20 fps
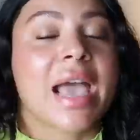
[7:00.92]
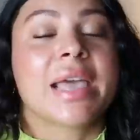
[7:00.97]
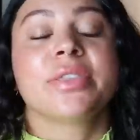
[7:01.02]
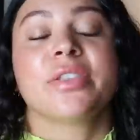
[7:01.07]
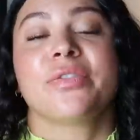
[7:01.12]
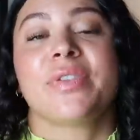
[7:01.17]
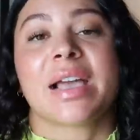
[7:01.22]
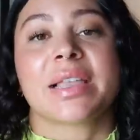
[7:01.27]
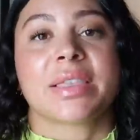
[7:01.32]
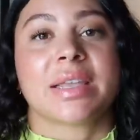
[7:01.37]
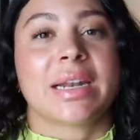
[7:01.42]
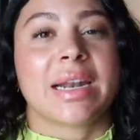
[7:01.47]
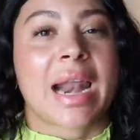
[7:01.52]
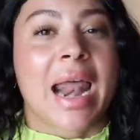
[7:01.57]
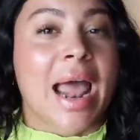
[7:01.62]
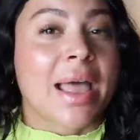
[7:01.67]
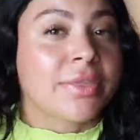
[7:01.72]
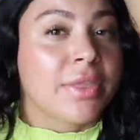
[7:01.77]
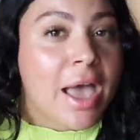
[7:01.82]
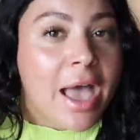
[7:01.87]
And the fact that it
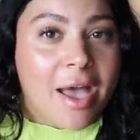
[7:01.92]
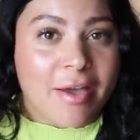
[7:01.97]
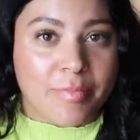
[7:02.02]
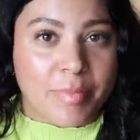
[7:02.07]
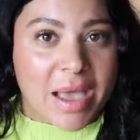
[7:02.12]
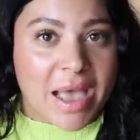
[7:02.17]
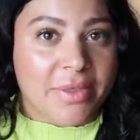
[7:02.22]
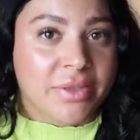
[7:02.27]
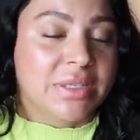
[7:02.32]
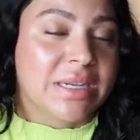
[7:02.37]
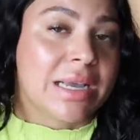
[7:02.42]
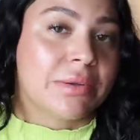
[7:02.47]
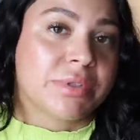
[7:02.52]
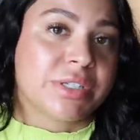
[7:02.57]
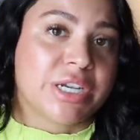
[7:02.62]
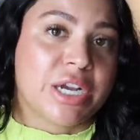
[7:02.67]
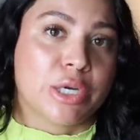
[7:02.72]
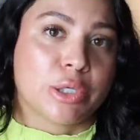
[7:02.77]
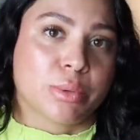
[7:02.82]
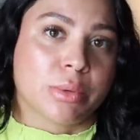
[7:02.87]
had the half bath
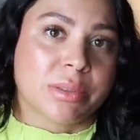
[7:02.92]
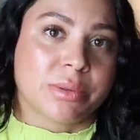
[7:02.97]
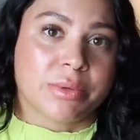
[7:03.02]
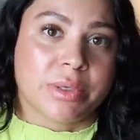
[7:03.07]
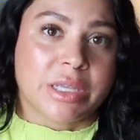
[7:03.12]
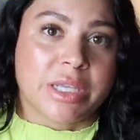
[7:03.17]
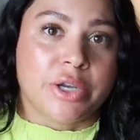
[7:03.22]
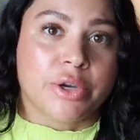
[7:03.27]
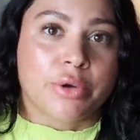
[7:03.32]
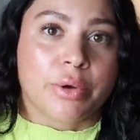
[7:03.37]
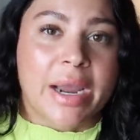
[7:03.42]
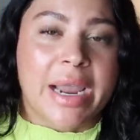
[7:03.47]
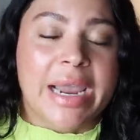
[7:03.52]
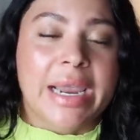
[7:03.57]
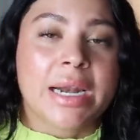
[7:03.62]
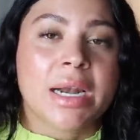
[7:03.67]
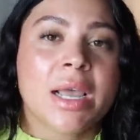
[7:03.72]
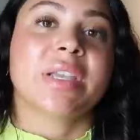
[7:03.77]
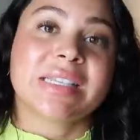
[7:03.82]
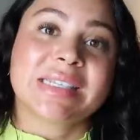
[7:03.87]
downstairs was really
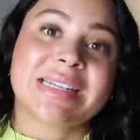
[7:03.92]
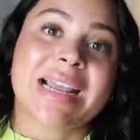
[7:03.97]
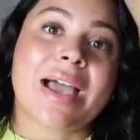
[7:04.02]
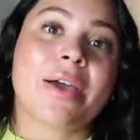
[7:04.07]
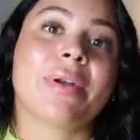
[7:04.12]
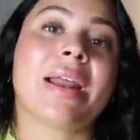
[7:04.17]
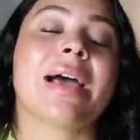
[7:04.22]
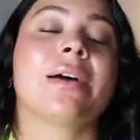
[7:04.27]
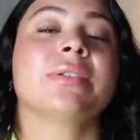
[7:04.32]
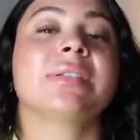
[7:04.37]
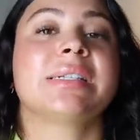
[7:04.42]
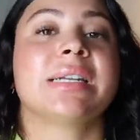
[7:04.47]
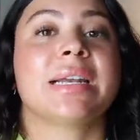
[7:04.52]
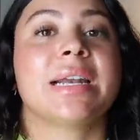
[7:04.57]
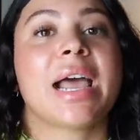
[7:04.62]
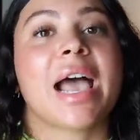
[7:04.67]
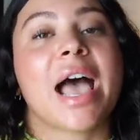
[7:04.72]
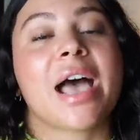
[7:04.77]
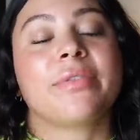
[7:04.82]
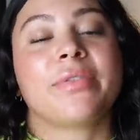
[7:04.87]
great. This townhouse
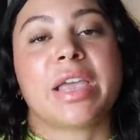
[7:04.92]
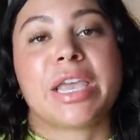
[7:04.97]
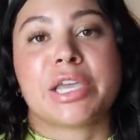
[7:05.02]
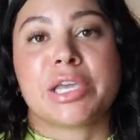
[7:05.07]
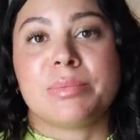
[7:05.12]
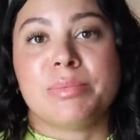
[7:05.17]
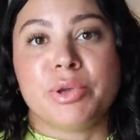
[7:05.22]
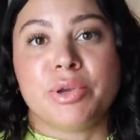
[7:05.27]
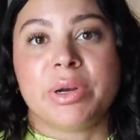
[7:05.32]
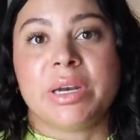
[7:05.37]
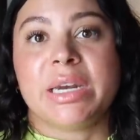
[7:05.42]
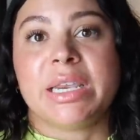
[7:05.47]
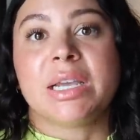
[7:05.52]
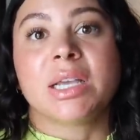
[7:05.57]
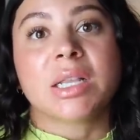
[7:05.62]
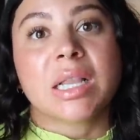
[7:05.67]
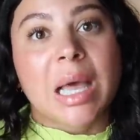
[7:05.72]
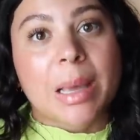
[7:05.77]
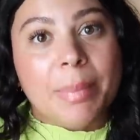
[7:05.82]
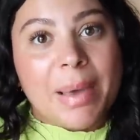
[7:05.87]
did have a community
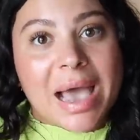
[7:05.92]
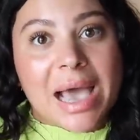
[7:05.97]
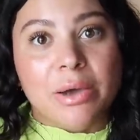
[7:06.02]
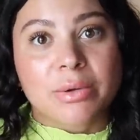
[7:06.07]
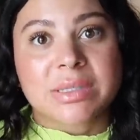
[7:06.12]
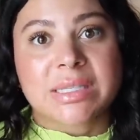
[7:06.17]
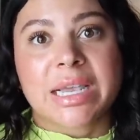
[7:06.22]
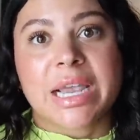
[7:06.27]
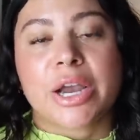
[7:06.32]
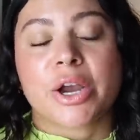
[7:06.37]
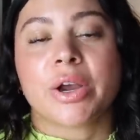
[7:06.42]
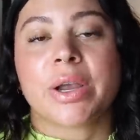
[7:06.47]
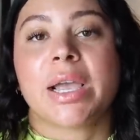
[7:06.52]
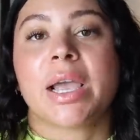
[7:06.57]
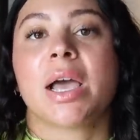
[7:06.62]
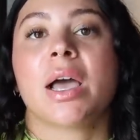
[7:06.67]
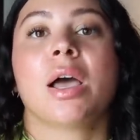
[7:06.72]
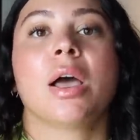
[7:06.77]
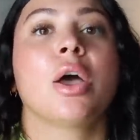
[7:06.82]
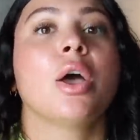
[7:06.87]
clubhouse
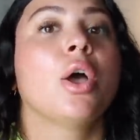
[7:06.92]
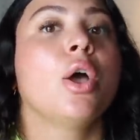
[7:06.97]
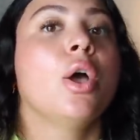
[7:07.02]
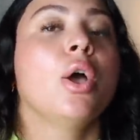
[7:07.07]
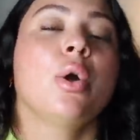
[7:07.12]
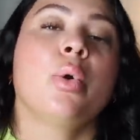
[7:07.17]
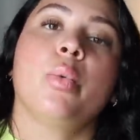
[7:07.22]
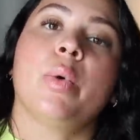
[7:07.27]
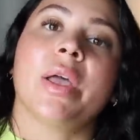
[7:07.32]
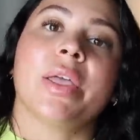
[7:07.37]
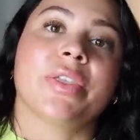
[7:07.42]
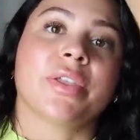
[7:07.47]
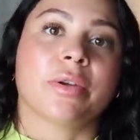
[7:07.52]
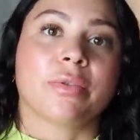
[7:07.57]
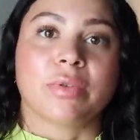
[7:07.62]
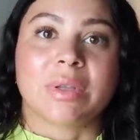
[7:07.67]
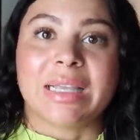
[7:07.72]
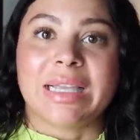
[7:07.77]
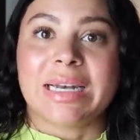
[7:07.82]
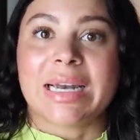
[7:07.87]
area with
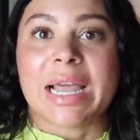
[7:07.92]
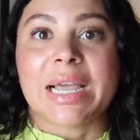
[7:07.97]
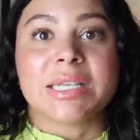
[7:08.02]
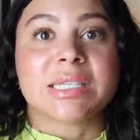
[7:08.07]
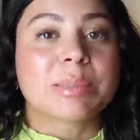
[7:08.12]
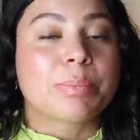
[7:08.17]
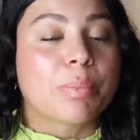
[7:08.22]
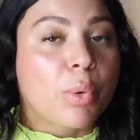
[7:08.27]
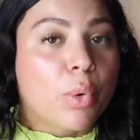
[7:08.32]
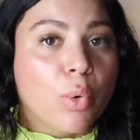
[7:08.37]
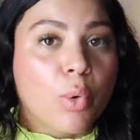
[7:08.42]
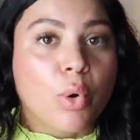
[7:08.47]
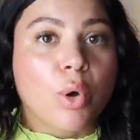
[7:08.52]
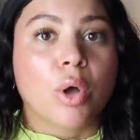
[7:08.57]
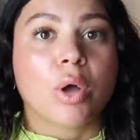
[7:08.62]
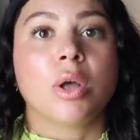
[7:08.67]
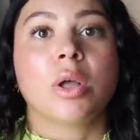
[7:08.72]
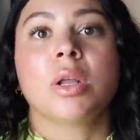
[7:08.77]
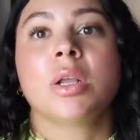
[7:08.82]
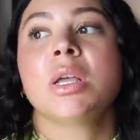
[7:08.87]
a really nice
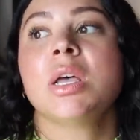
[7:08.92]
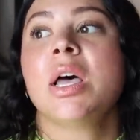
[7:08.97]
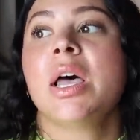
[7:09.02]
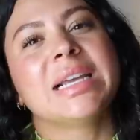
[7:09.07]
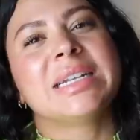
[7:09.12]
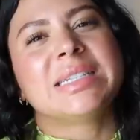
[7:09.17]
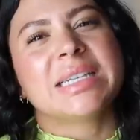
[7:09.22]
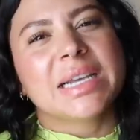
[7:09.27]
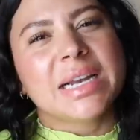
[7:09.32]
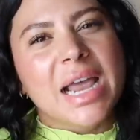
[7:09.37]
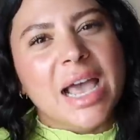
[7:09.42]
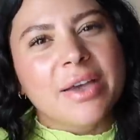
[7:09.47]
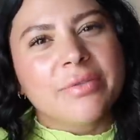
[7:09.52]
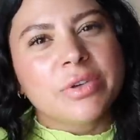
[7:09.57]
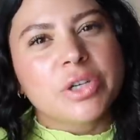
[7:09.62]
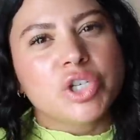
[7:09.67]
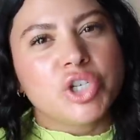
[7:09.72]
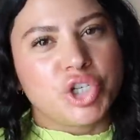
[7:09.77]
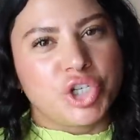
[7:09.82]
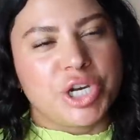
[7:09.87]
pool. It did have
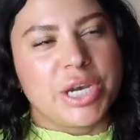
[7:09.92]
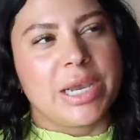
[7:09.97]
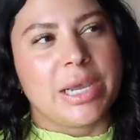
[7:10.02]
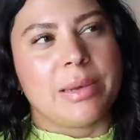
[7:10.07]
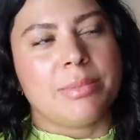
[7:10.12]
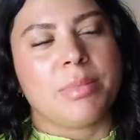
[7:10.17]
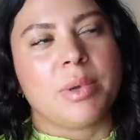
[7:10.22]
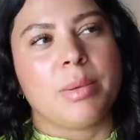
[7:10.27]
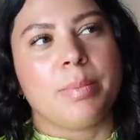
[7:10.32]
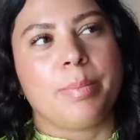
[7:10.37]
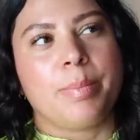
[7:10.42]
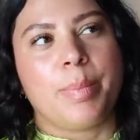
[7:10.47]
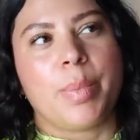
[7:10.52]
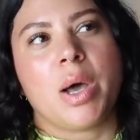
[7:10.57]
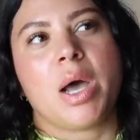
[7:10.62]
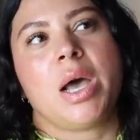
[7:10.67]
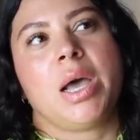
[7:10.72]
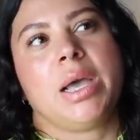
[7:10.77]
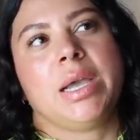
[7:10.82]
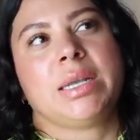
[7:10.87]
a gym,
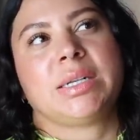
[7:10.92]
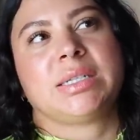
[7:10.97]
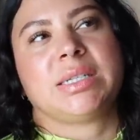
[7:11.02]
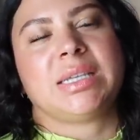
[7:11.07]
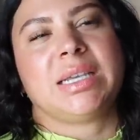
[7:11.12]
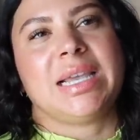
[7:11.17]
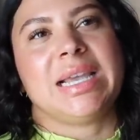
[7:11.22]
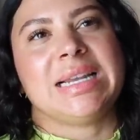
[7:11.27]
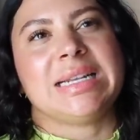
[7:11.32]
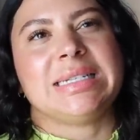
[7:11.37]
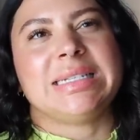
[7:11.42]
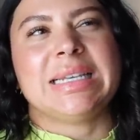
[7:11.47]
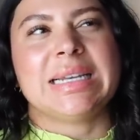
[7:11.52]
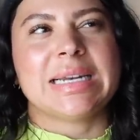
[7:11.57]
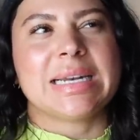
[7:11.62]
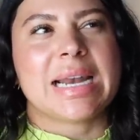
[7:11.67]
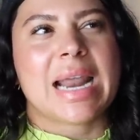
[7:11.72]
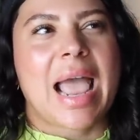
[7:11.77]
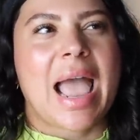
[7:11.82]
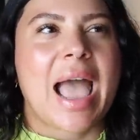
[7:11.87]
but it
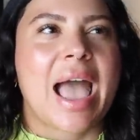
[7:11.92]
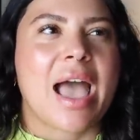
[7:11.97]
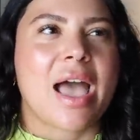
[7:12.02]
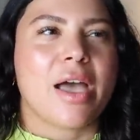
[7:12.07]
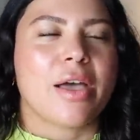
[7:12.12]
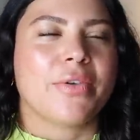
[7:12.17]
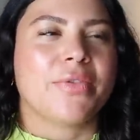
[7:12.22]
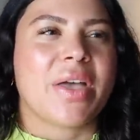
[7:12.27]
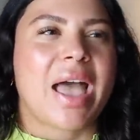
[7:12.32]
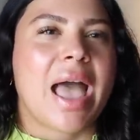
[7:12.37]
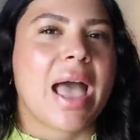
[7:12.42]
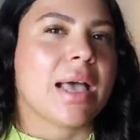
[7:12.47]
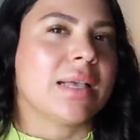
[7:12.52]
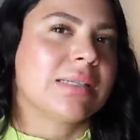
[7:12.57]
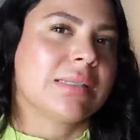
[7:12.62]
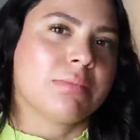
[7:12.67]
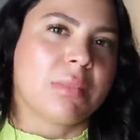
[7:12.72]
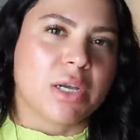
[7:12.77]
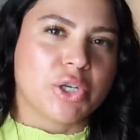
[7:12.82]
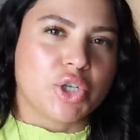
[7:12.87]
didn't have
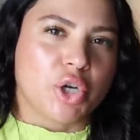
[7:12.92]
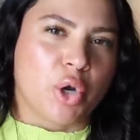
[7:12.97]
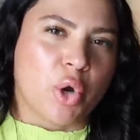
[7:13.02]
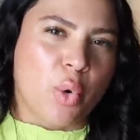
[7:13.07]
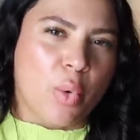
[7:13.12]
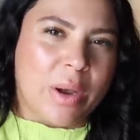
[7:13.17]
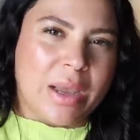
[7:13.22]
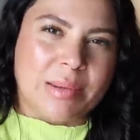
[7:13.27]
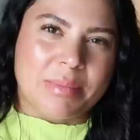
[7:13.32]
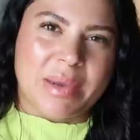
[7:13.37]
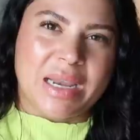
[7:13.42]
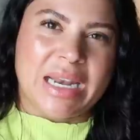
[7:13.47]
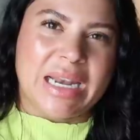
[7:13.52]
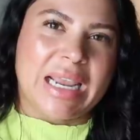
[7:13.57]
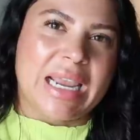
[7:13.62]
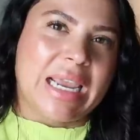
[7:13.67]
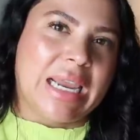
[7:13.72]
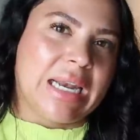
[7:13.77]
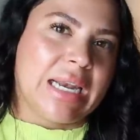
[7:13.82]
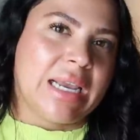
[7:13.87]
as much equipment
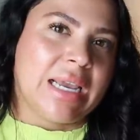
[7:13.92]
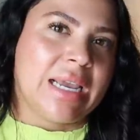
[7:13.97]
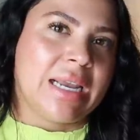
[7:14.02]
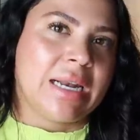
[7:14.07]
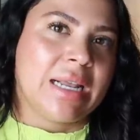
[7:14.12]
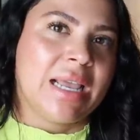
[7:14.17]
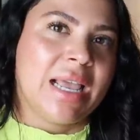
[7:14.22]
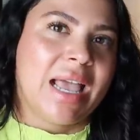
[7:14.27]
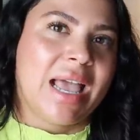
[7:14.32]
in it